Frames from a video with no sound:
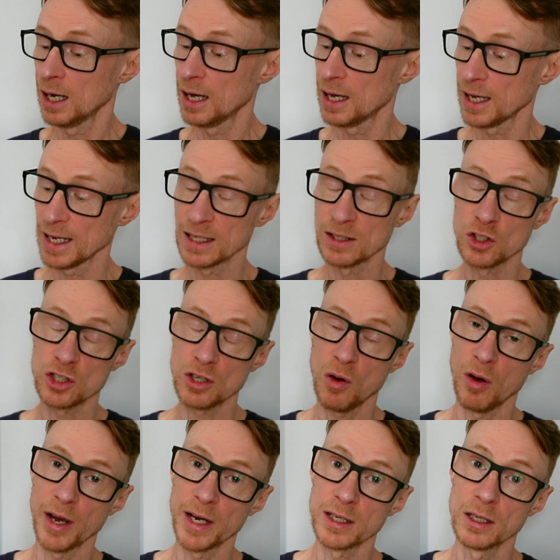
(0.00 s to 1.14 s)

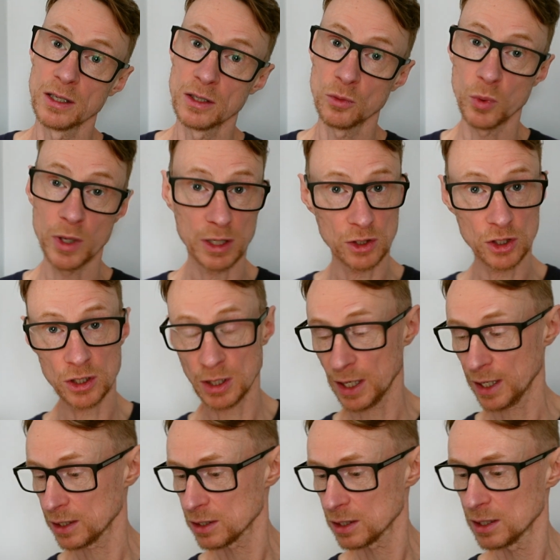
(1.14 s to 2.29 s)
inside, which,
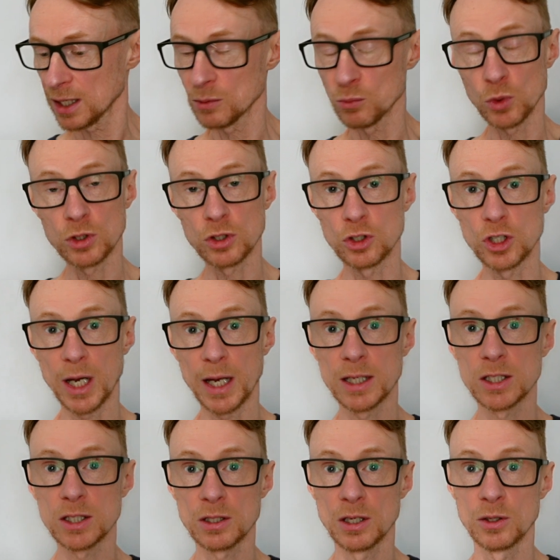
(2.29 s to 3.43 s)
as the name would
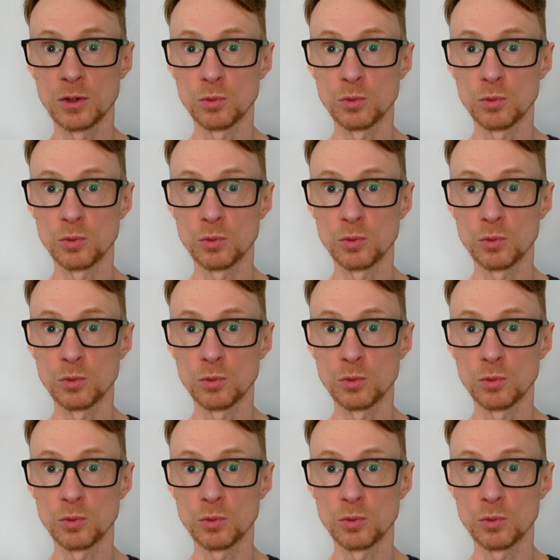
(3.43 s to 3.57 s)
suggest,